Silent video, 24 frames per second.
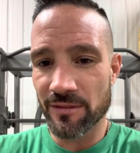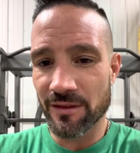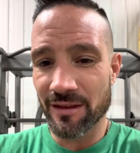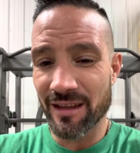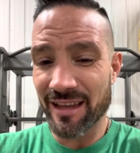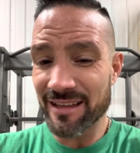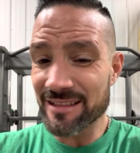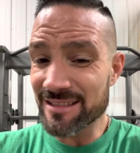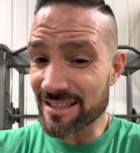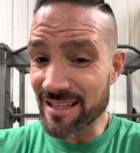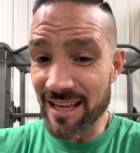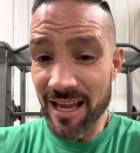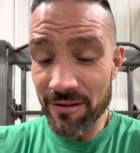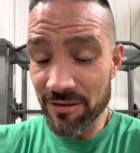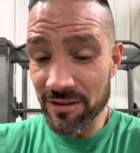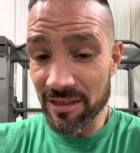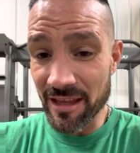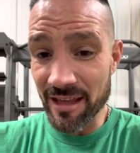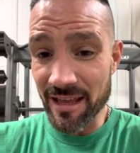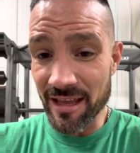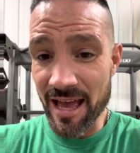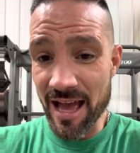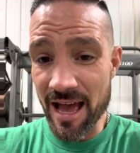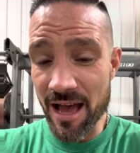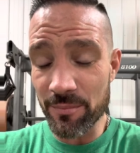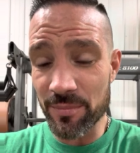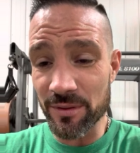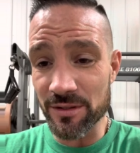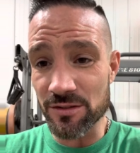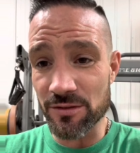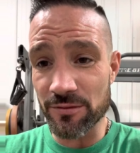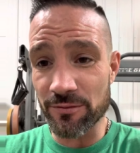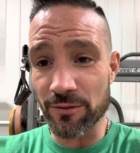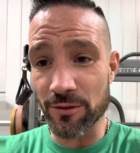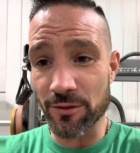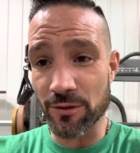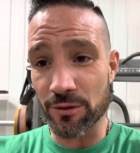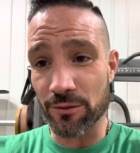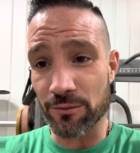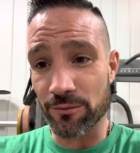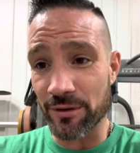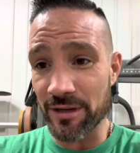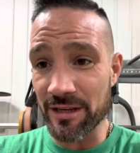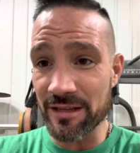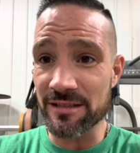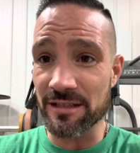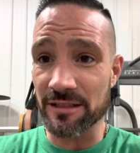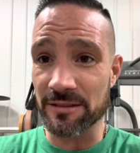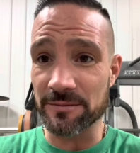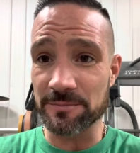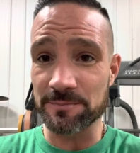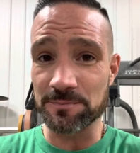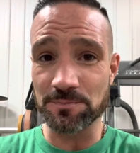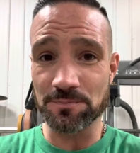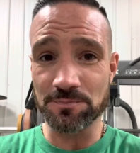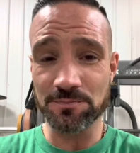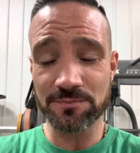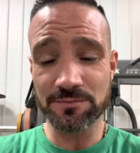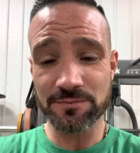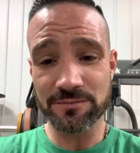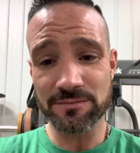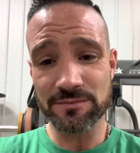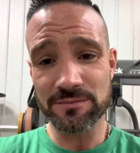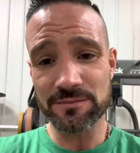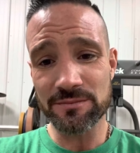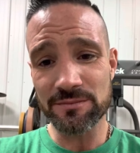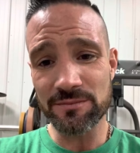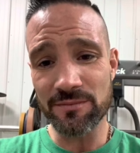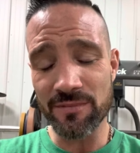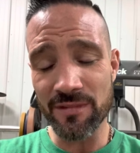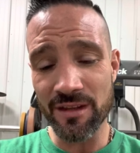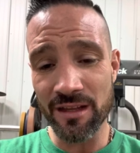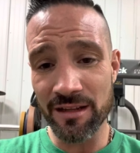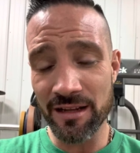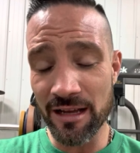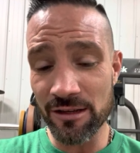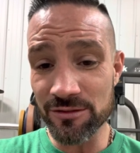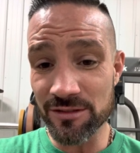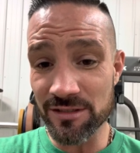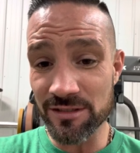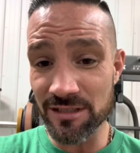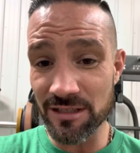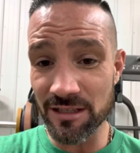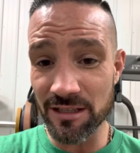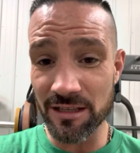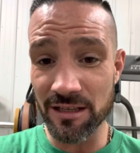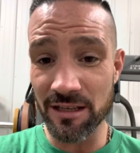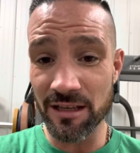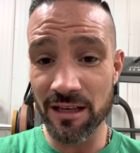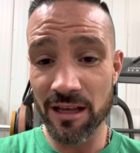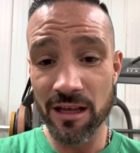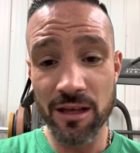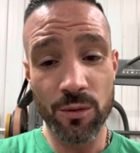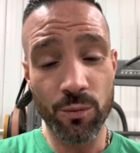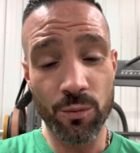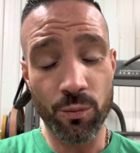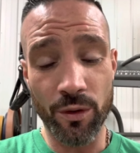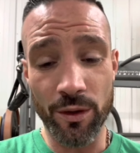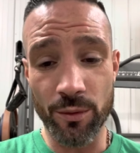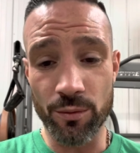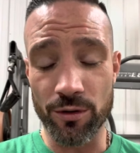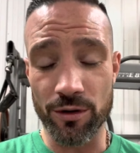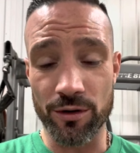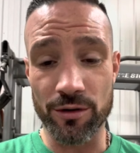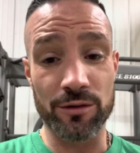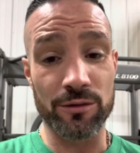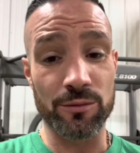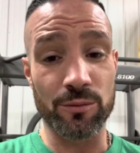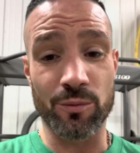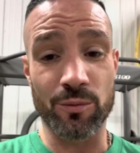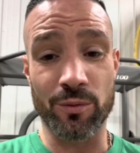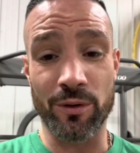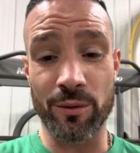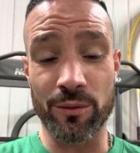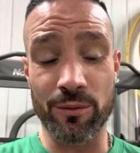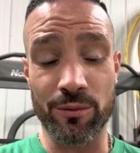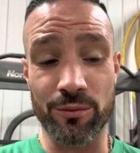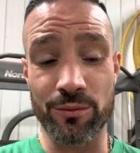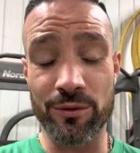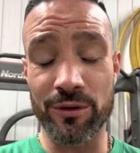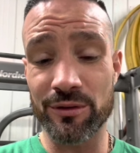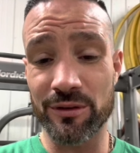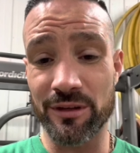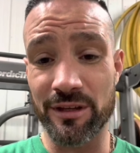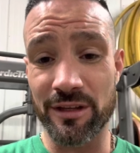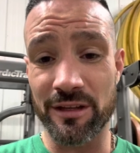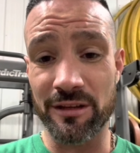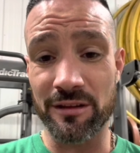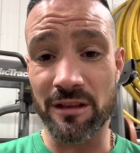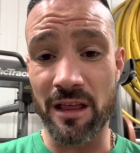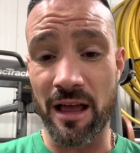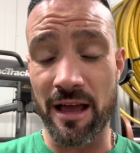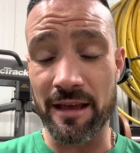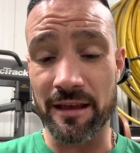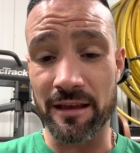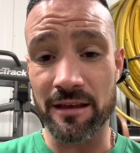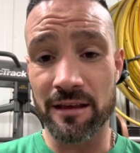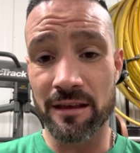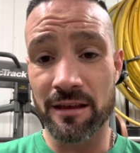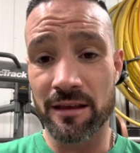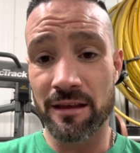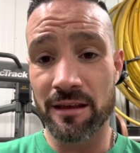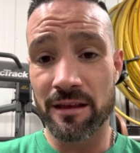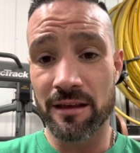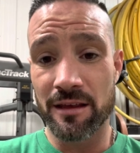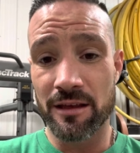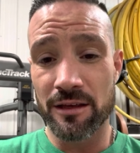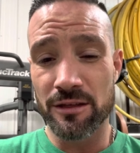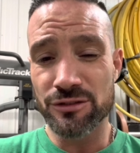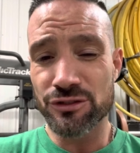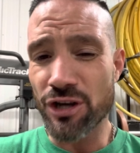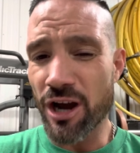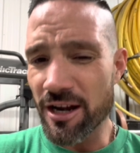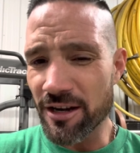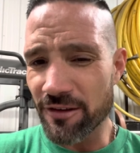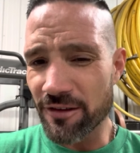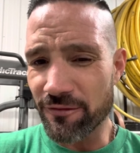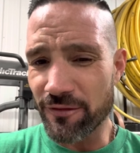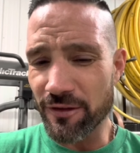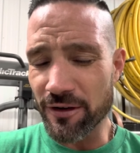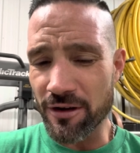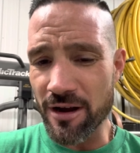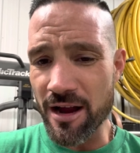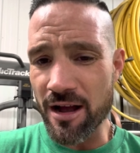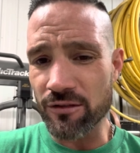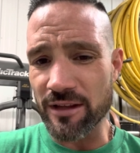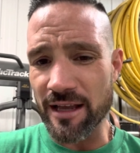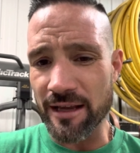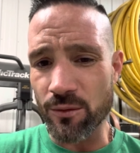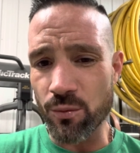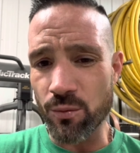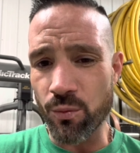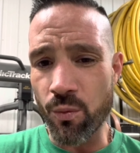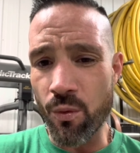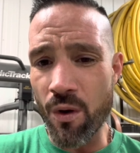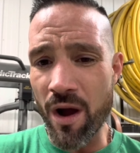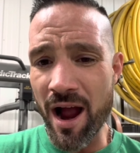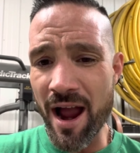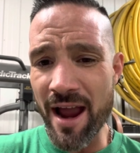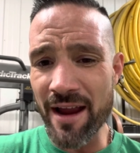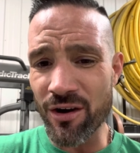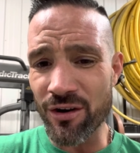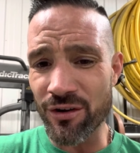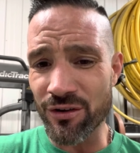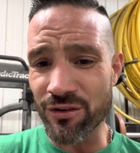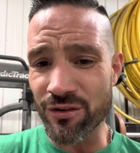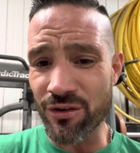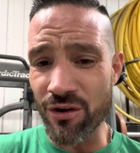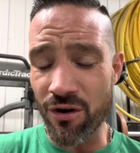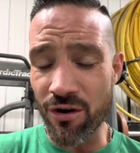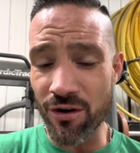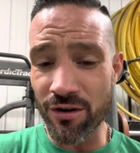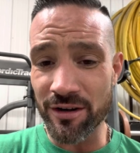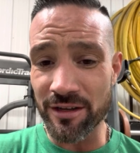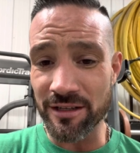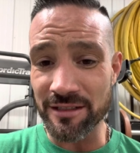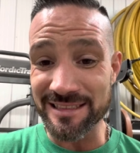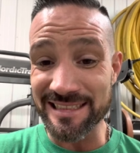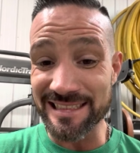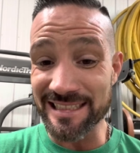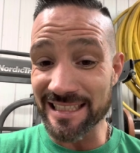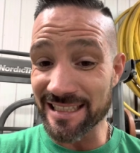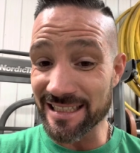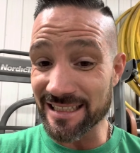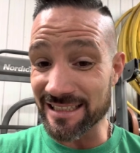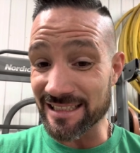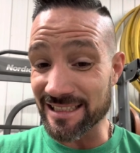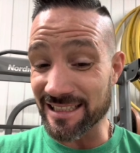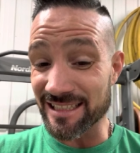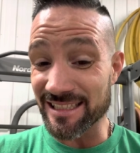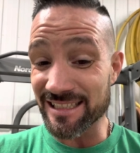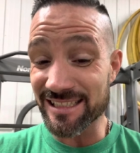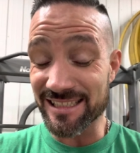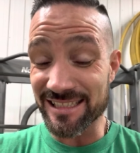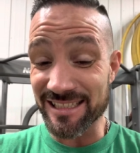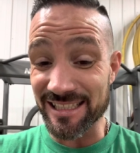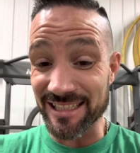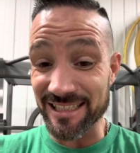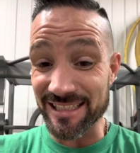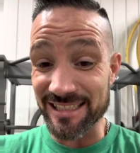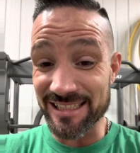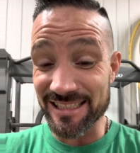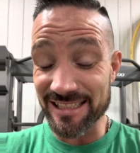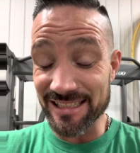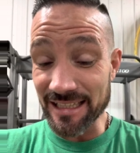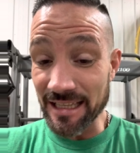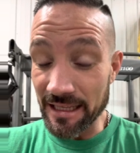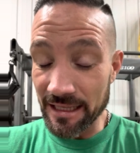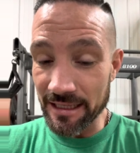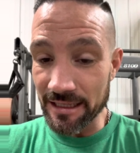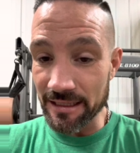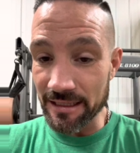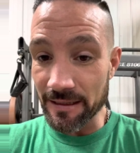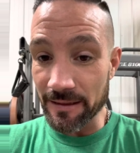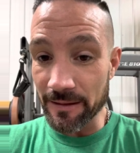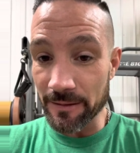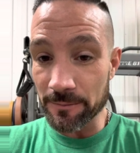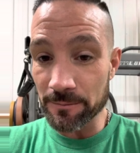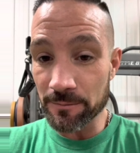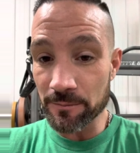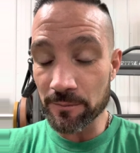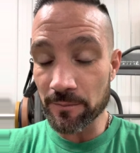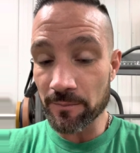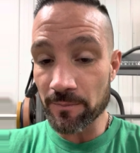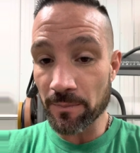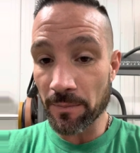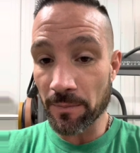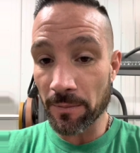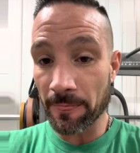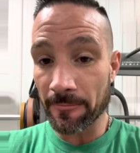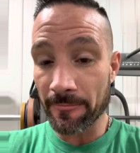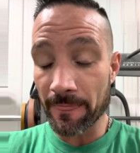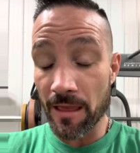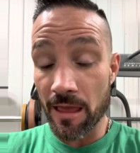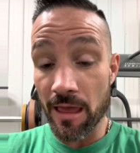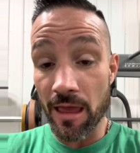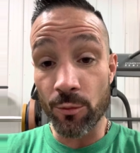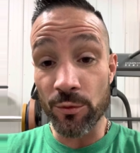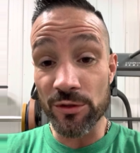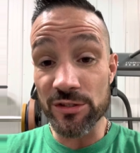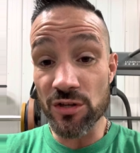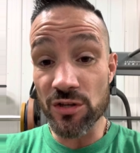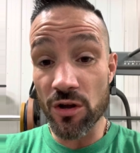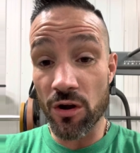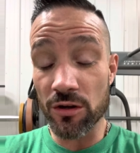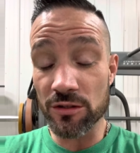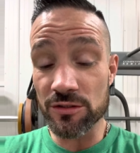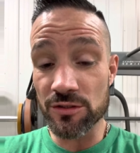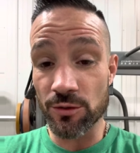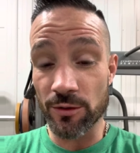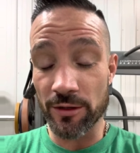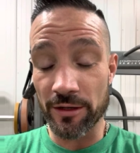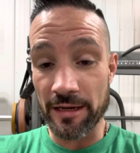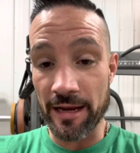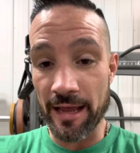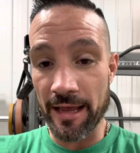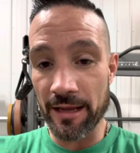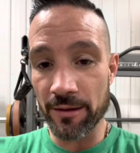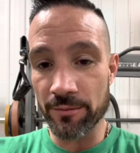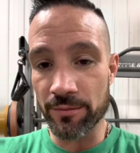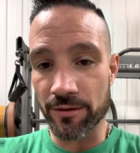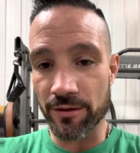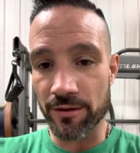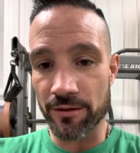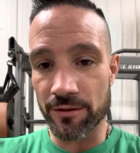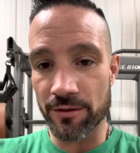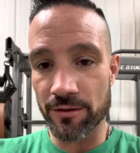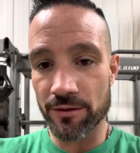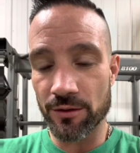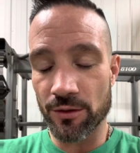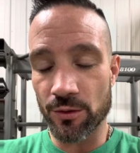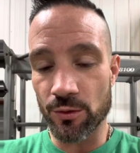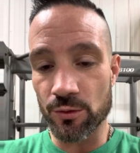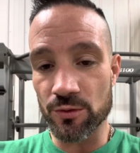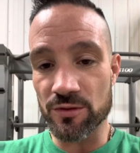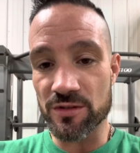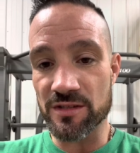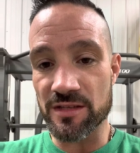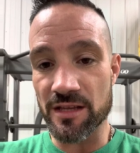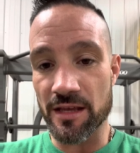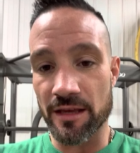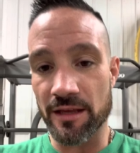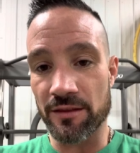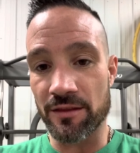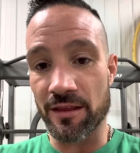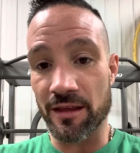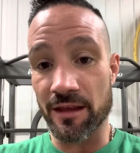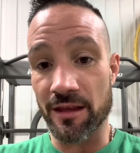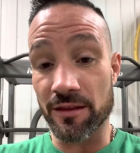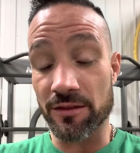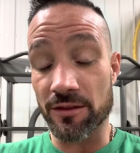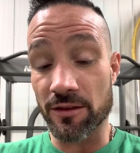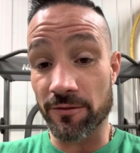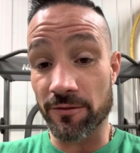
And see, everything happens for a reason. Now, see, we were we were really like trying to figure out like why our garden didn't succeed. And we talked to a neighbor who said that the